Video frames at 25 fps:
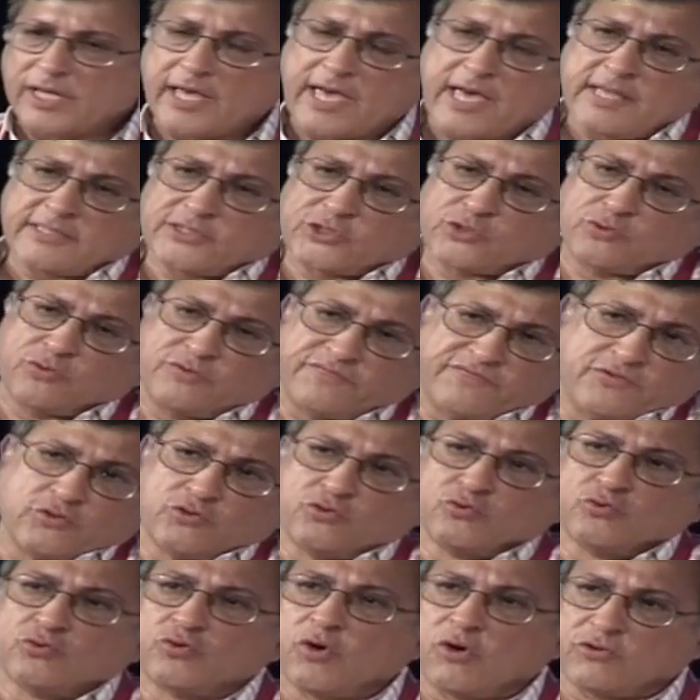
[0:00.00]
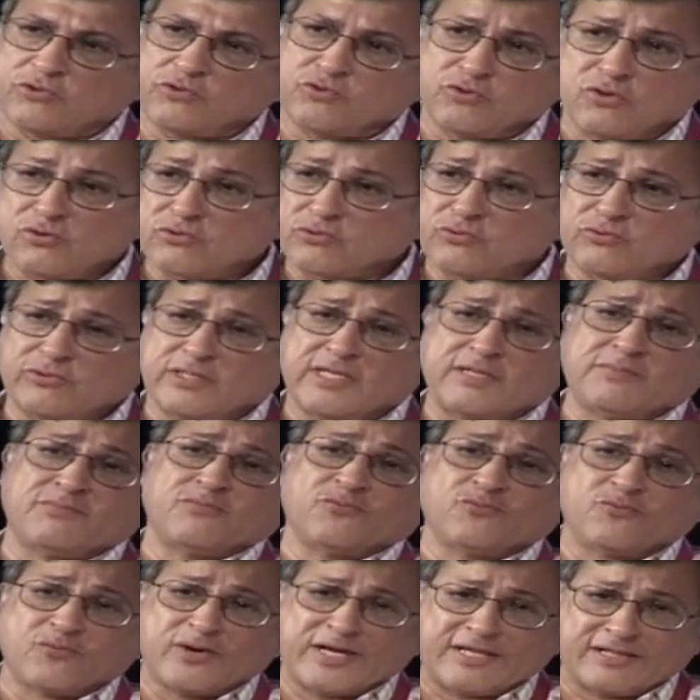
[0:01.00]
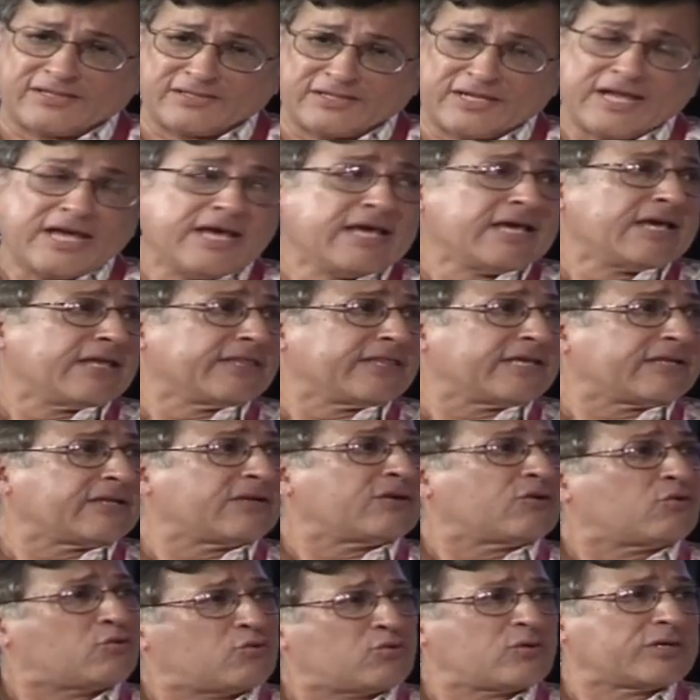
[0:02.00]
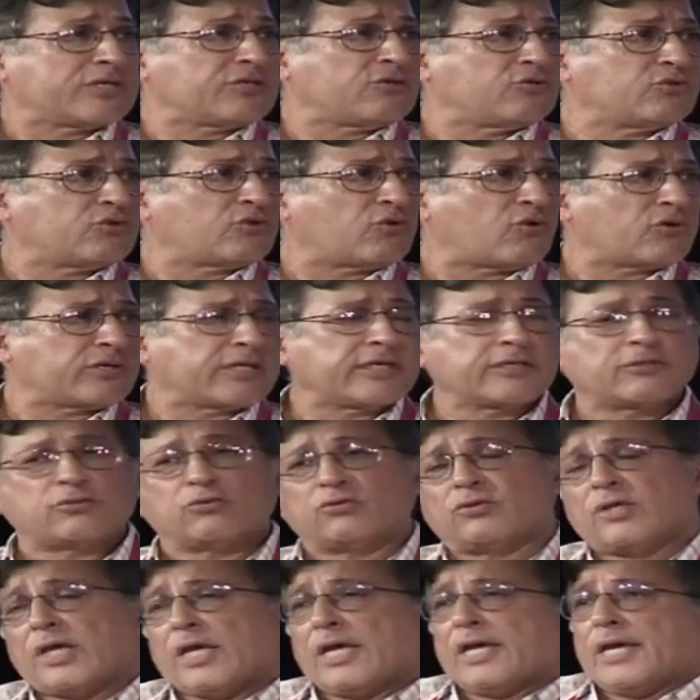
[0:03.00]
And so if you do not talk to them, well, then who are you talking to?